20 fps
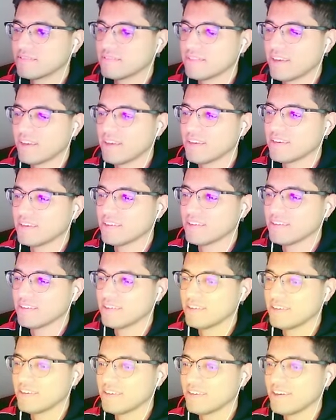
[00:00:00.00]

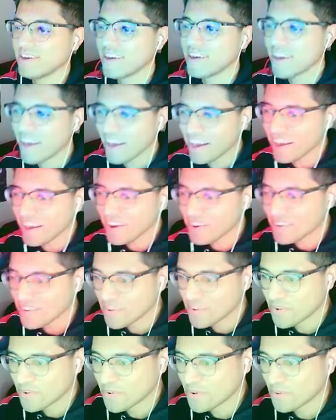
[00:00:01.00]
Hey,
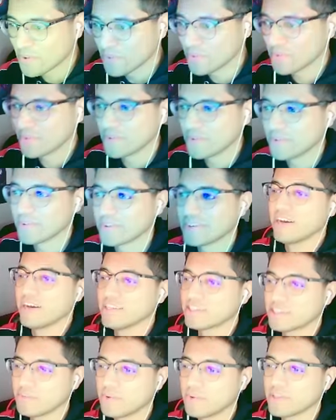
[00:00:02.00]
yo! I can
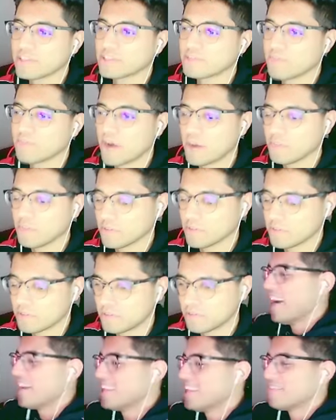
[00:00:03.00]
see why this is popular.
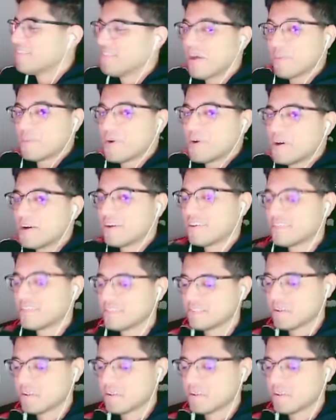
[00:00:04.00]
I love that part.